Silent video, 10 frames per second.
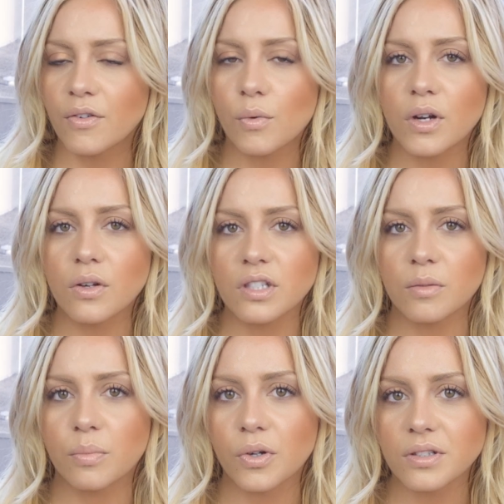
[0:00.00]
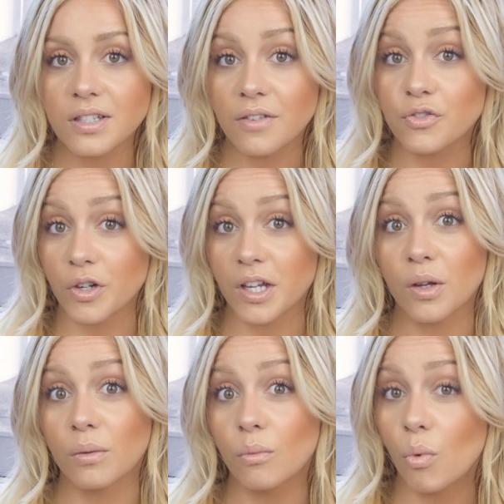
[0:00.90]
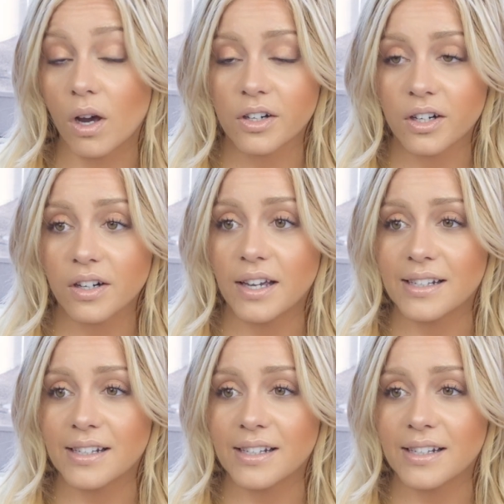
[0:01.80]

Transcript: Everyone knows the importance of drinking water,